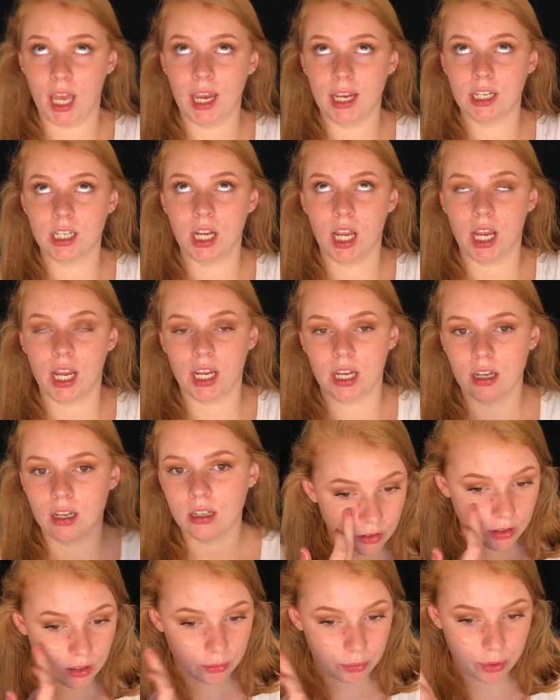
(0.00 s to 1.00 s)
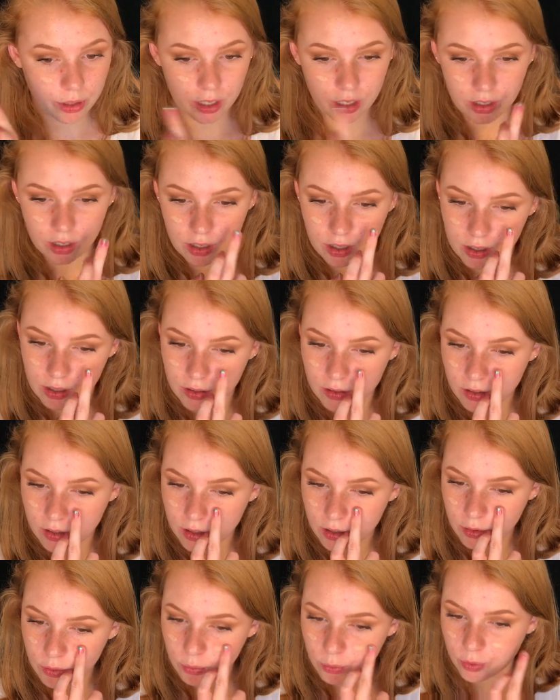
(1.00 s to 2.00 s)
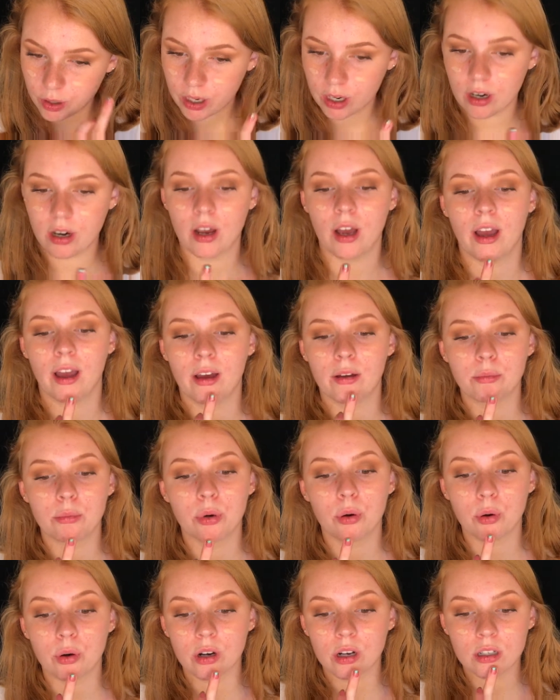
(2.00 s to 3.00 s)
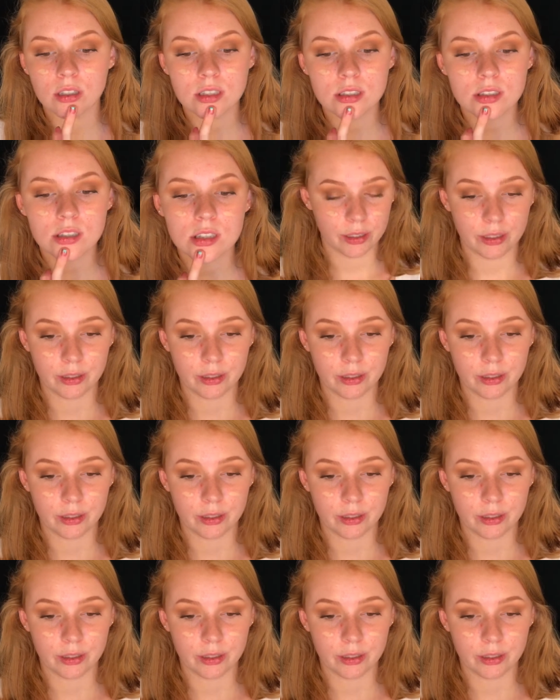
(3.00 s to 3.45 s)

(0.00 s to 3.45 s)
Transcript: I'm going to put where I have pores